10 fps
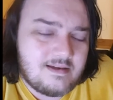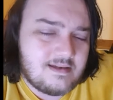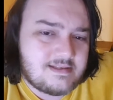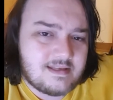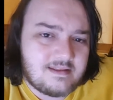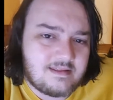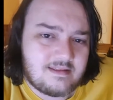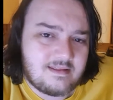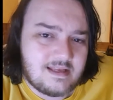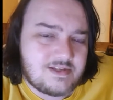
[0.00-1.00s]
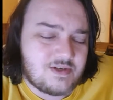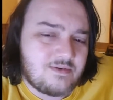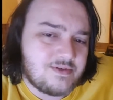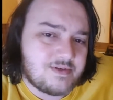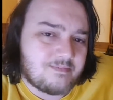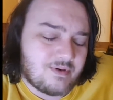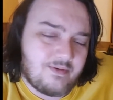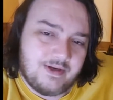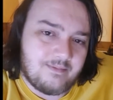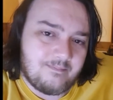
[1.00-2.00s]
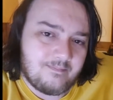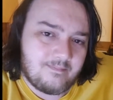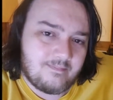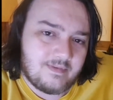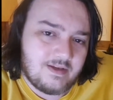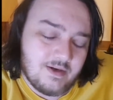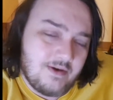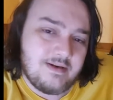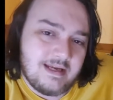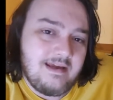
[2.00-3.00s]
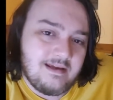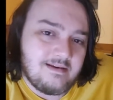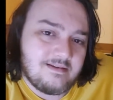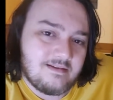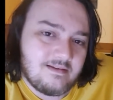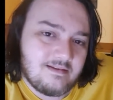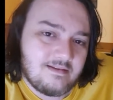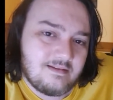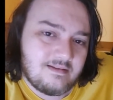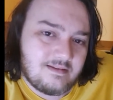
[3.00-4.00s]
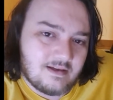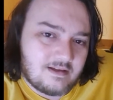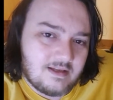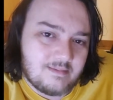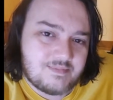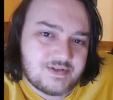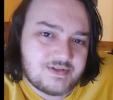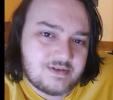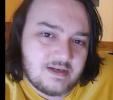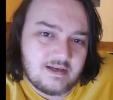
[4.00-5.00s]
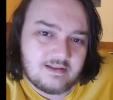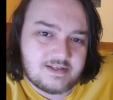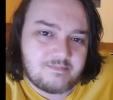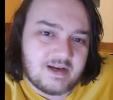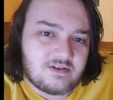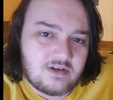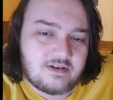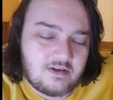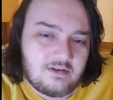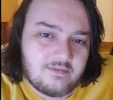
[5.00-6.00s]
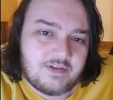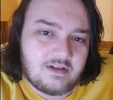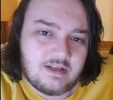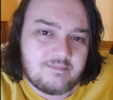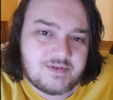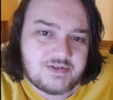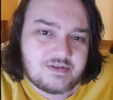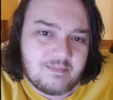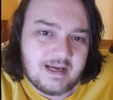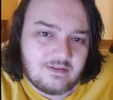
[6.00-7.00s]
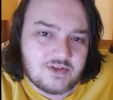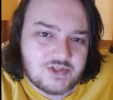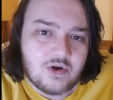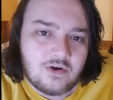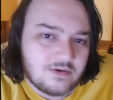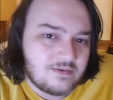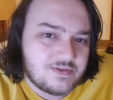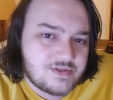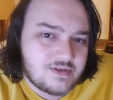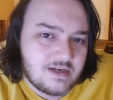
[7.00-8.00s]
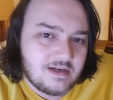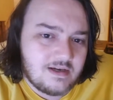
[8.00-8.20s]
is that their songs are brilliant. You don't need the clips, the spectacle of the clips to make the songs,